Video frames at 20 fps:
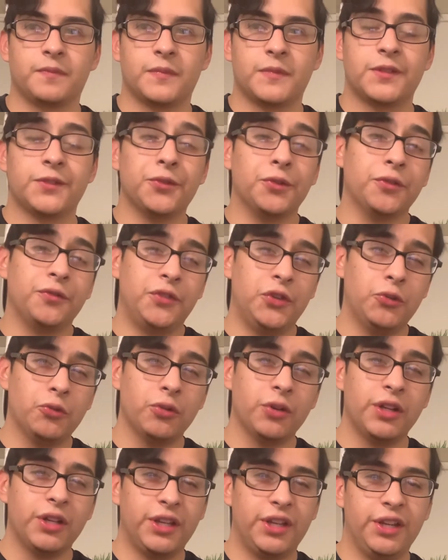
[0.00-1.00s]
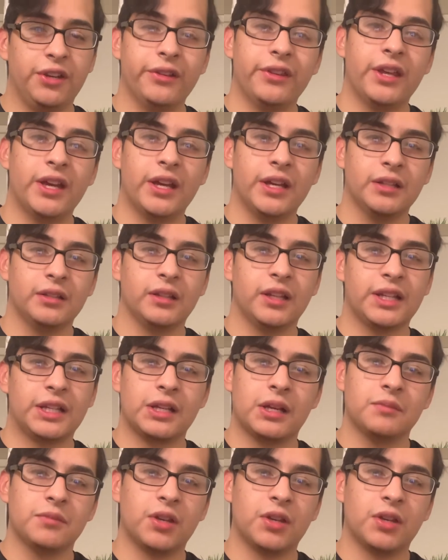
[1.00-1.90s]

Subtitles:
So if you were to hear that, like, I'm